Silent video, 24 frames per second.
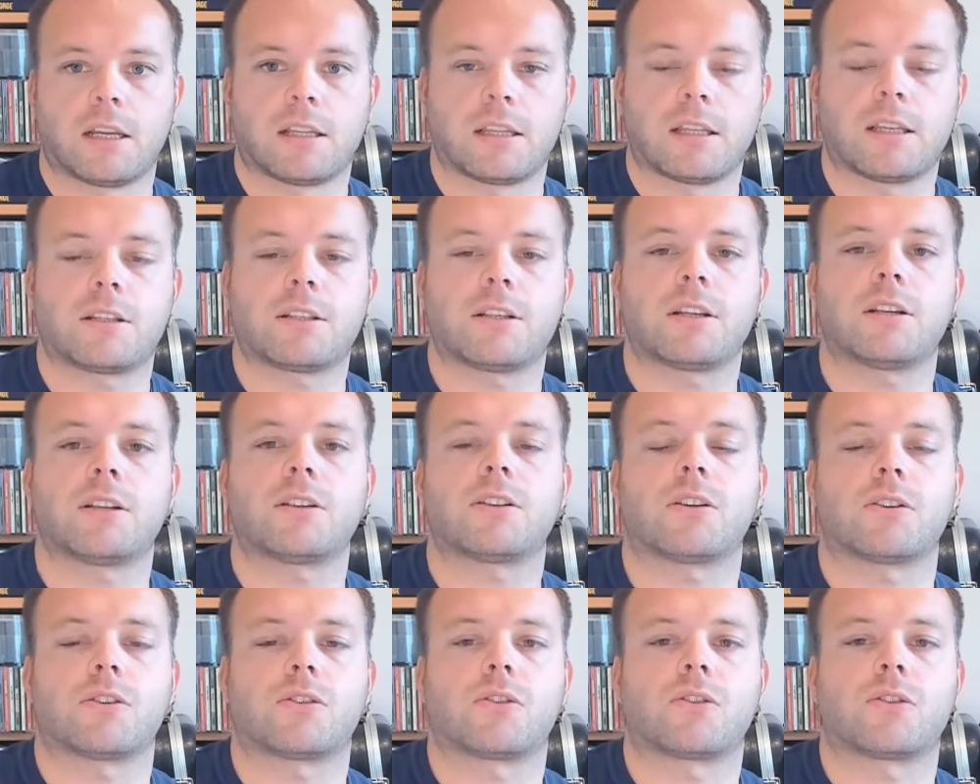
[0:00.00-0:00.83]
This is
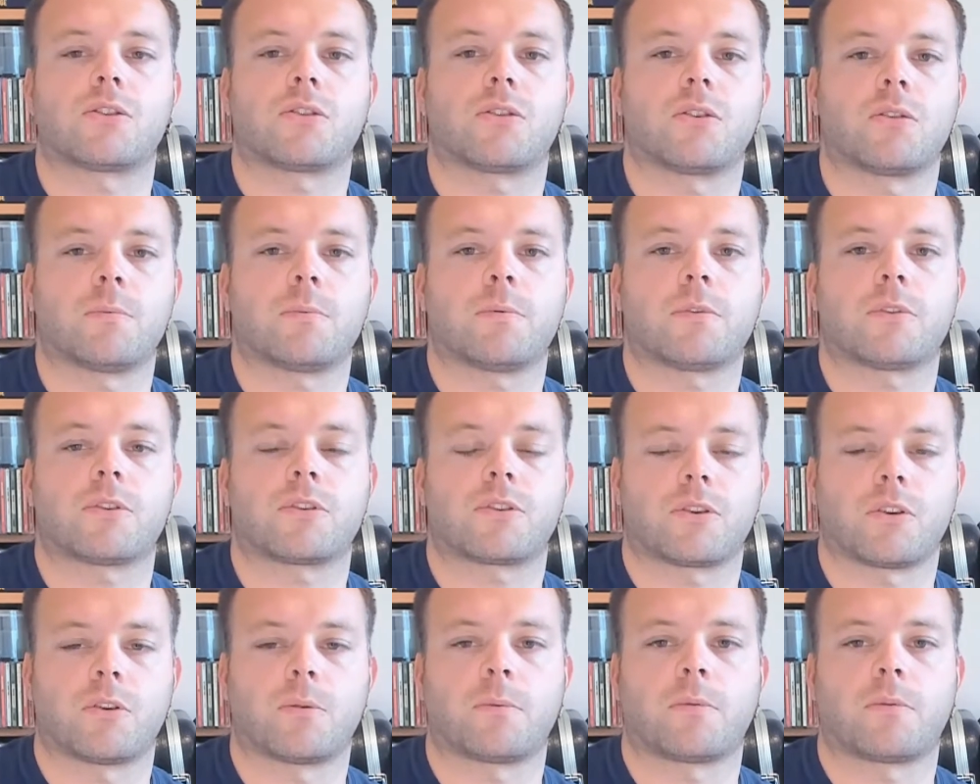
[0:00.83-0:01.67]

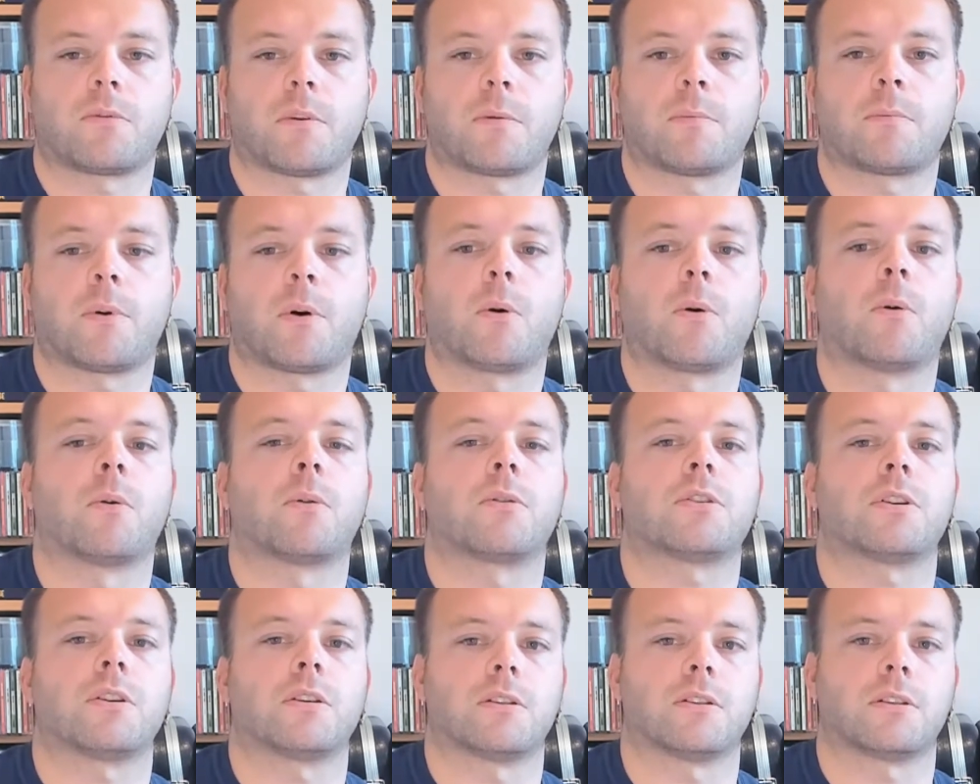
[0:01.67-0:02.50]
super
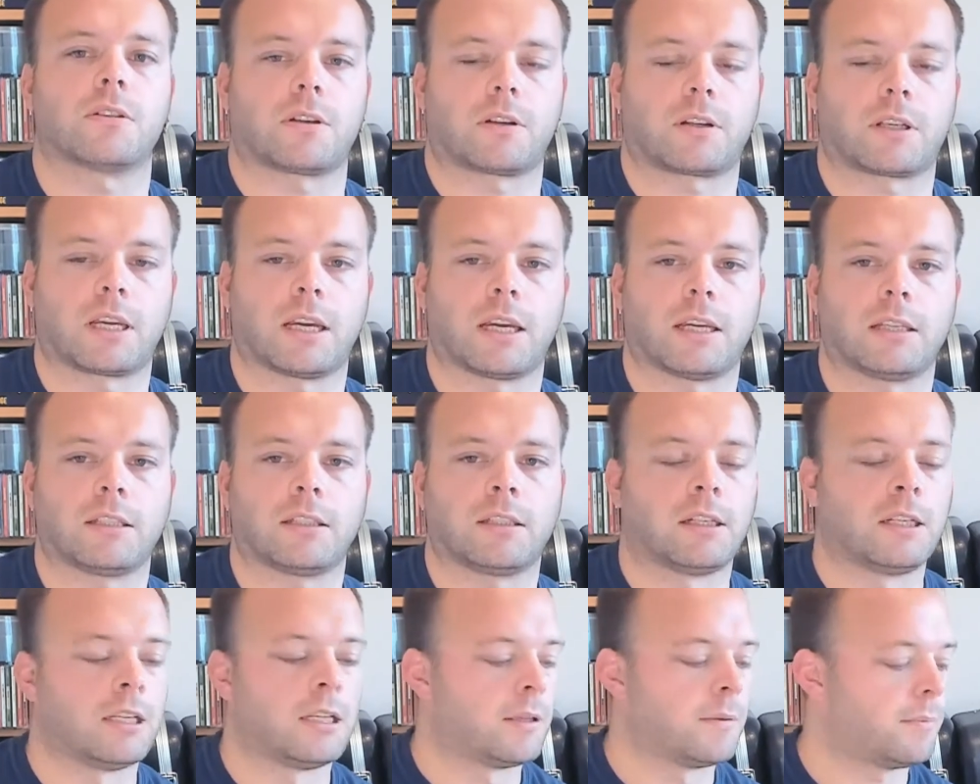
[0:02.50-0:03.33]
important, okay?
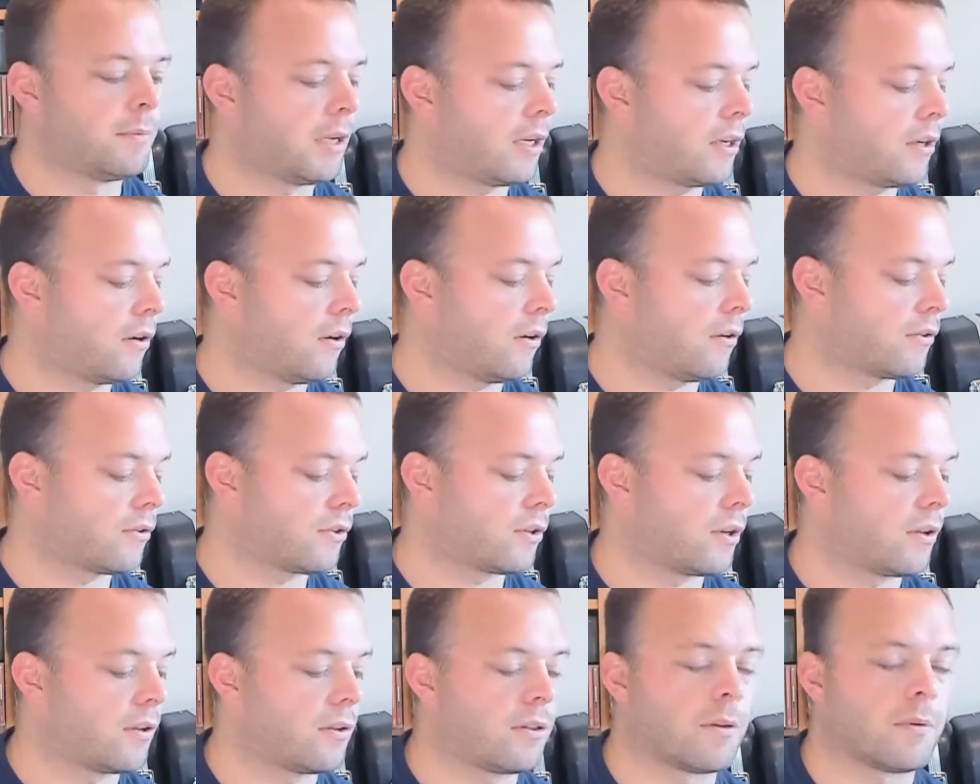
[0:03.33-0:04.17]

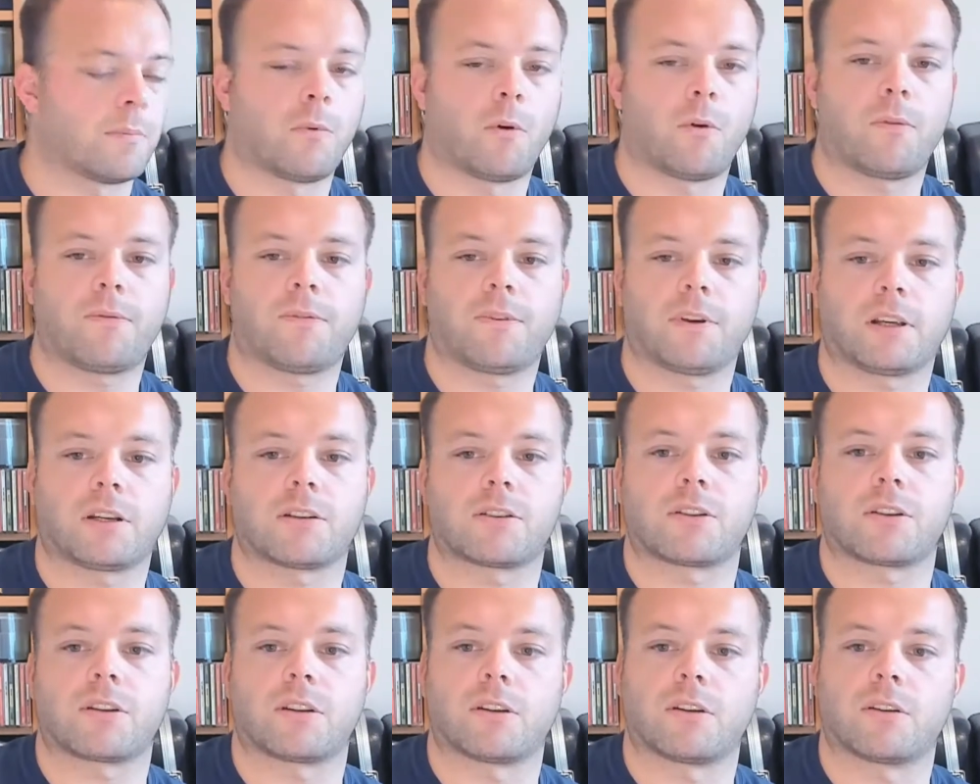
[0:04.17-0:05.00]
Because the more
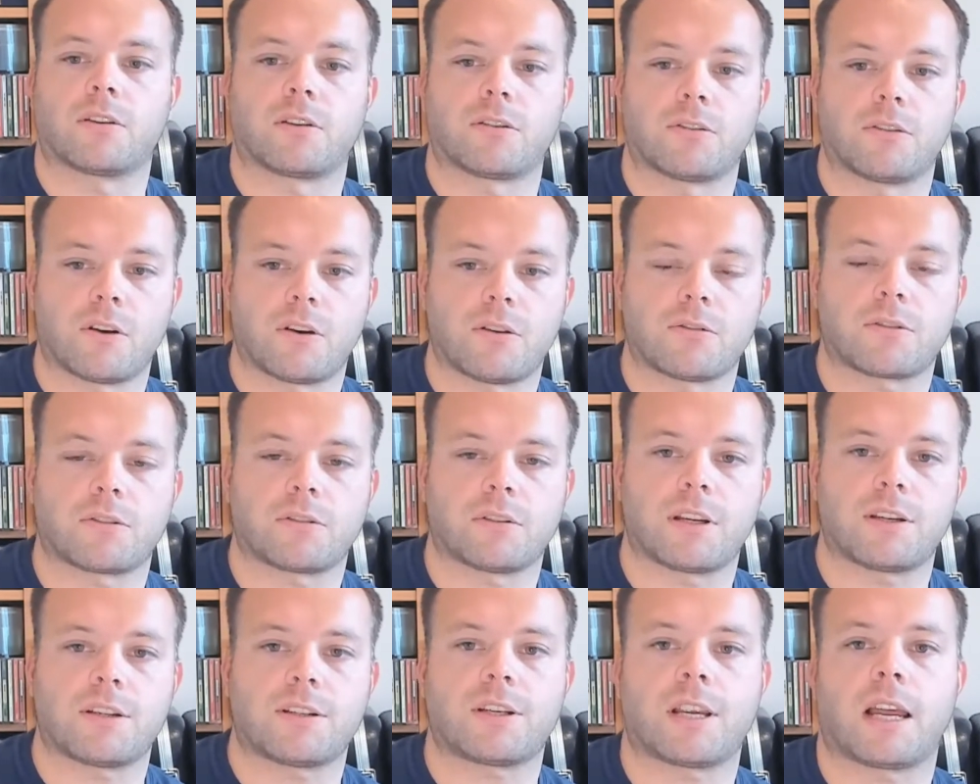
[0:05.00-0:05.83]
fingers that you can use on
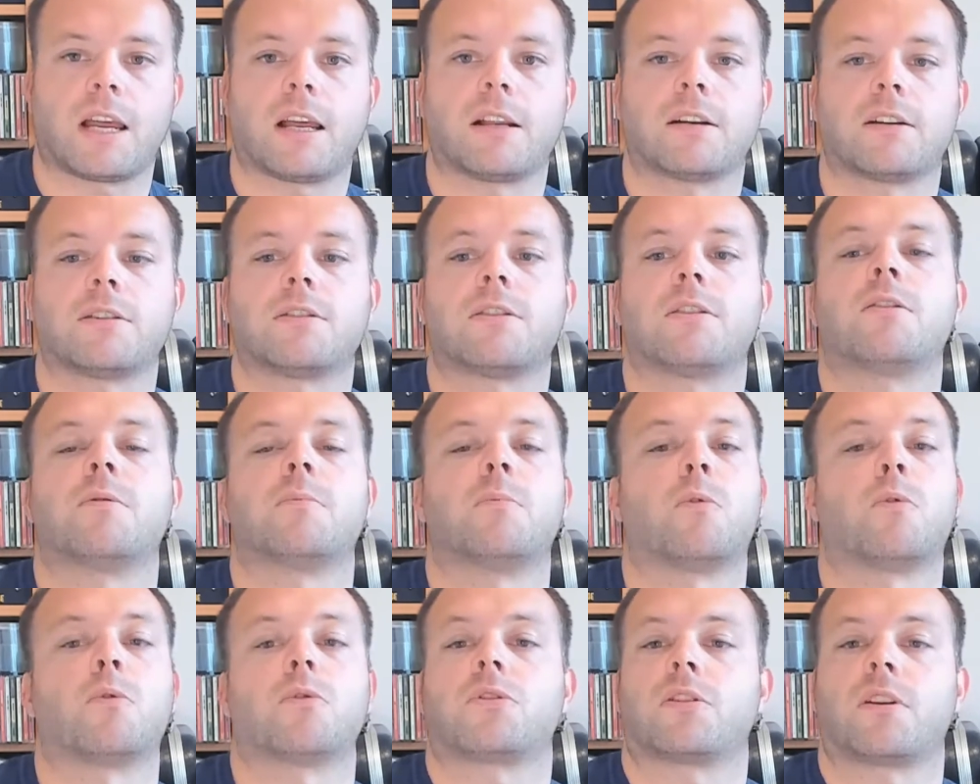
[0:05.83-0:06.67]
this hand, the
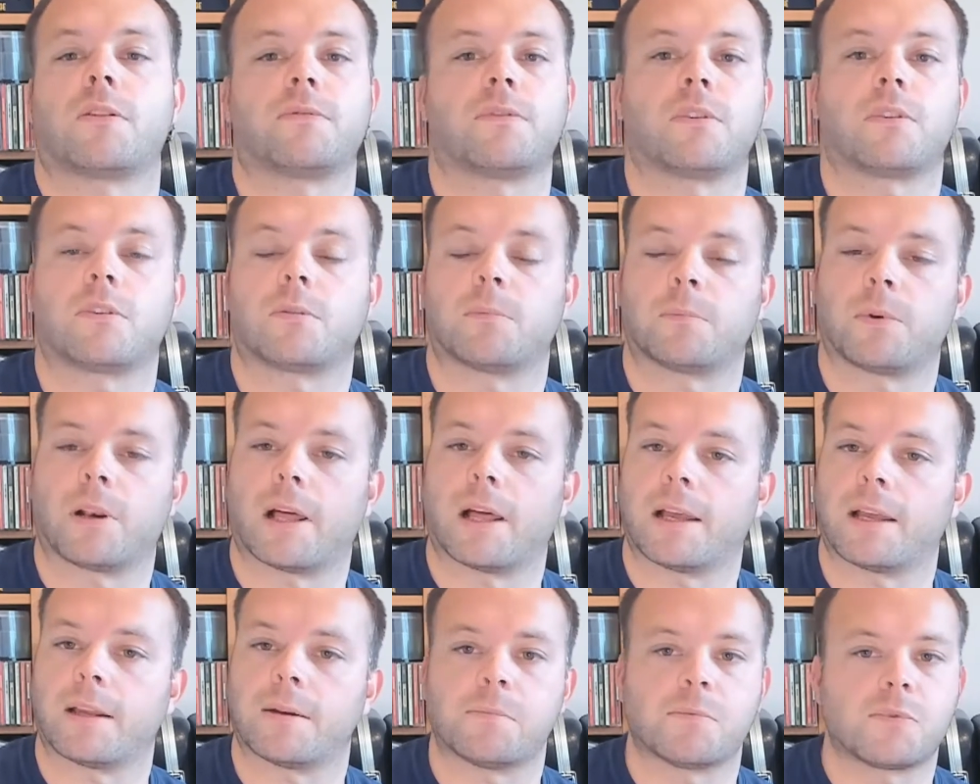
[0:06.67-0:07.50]
more stuff you can
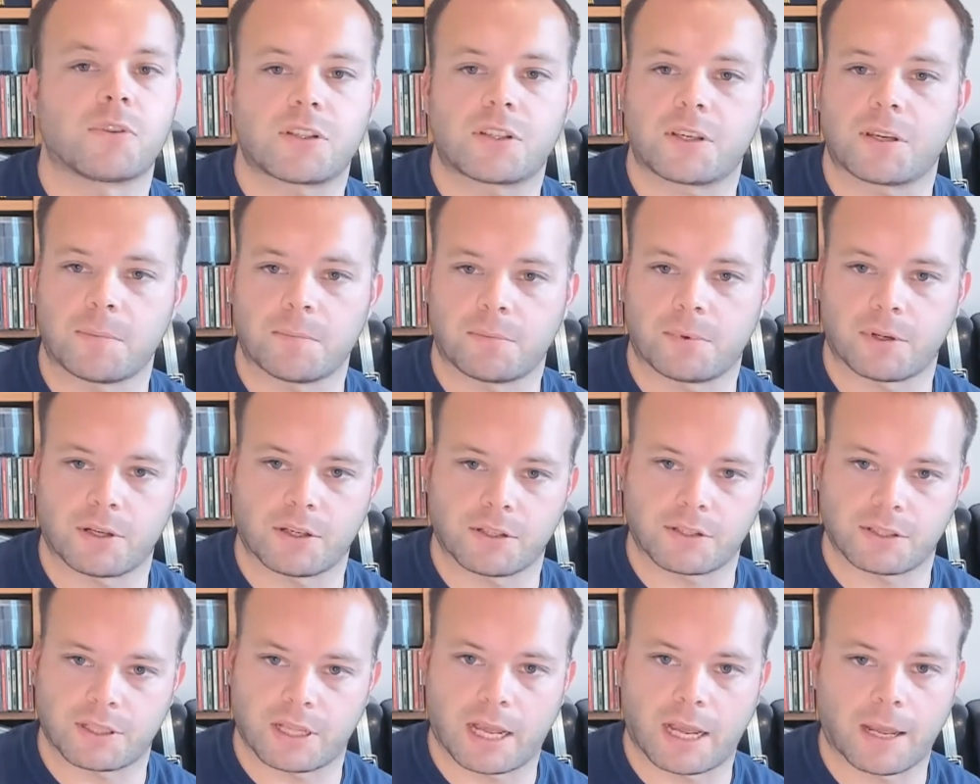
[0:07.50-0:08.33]
play. Simple
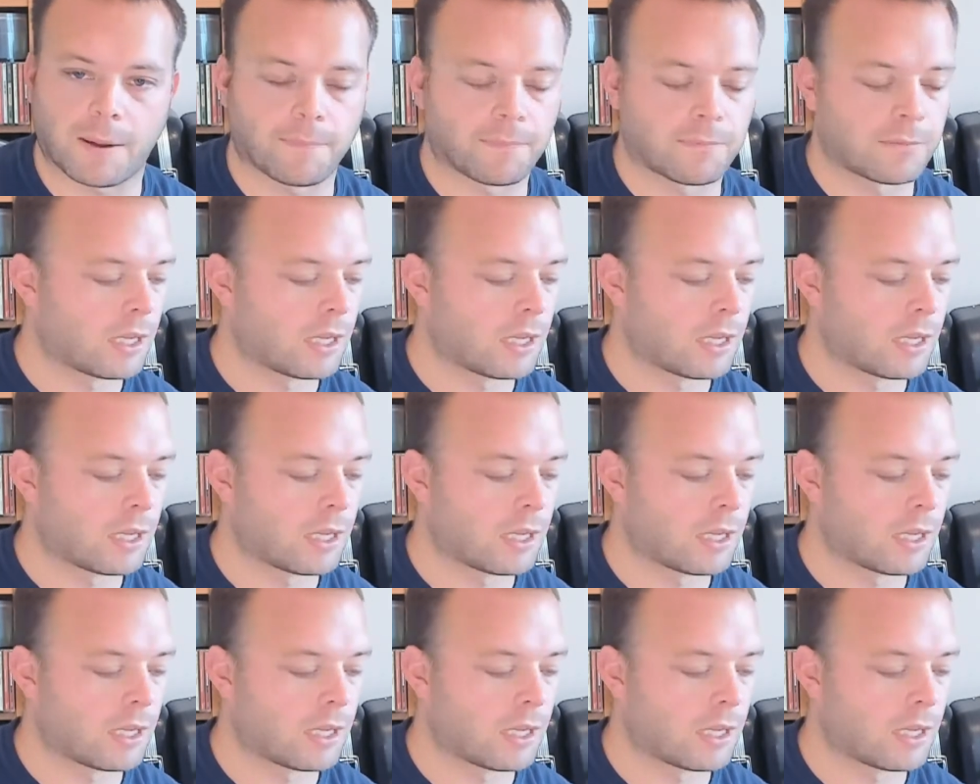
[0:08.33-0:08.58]
as that.